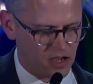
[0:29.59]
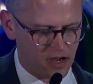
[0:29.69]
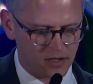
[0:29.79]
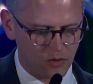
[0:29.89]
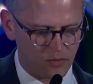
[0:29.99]

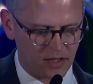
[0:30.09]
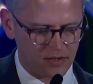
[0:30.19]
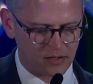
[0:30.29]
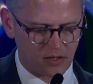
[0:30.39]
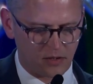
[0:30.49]
I know
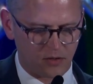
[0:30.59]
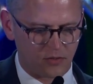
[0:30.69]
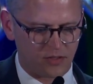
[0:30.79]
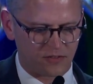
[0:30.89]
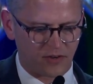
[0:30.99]
that uh,
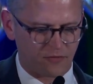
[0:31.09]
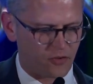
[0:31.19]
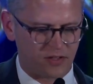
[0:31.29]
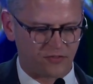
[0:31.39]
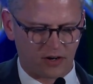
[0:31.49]
this,
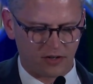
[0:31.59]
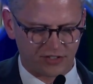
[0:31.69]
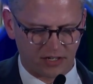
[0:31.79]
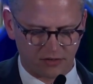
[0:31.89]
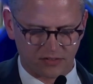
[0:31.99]
for this very
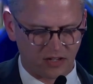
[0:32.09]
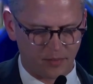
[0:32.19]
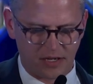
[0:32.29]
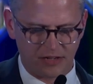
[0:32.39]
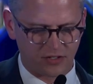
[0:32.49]
generous
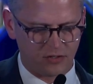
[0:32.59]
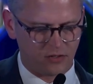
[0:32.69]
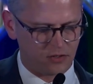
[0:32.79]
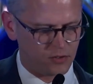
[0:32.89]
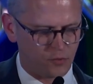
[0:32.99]
nomination,
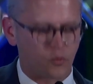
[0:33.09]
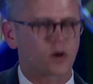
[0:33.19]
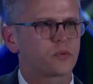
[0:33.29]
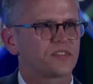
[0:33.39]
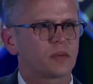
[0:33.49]
you've
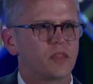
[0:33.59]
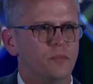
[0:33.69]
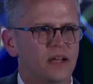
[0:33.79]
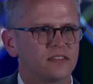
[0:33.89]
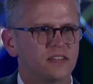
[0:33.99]
worked with some of the
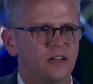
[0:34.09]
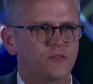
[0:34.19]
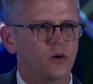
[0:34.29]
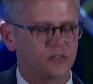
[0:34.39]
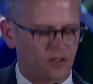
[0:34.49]
best C
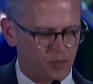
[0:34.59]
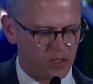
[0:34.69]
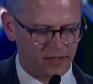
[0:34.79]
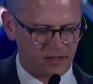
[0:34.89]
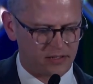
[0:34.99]
F Os on the
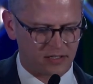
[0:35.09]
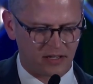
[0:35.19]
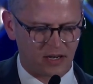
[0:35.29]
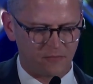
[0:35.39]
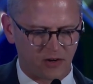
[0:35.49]
planet,
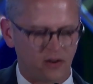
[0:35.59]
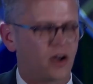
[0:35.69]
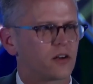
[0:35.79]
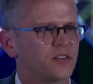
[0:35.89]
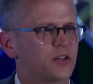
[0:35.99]
and I'm very
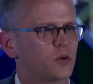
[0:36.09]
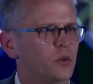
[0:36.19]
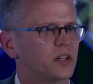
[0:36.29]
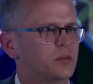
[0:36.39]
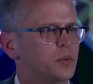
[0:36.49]
honored that you
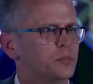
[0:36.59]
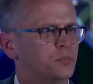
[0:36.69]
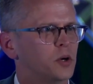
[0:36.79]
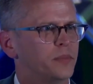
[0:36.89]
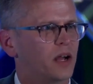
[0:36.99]
really
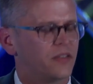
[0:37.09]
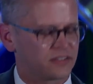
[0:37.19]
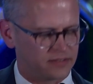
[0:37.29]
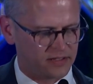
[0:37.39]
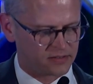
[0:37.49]
put me on
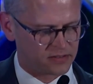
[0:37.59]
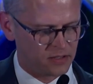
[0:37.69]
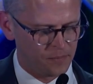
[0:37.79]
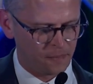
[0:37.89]
this list.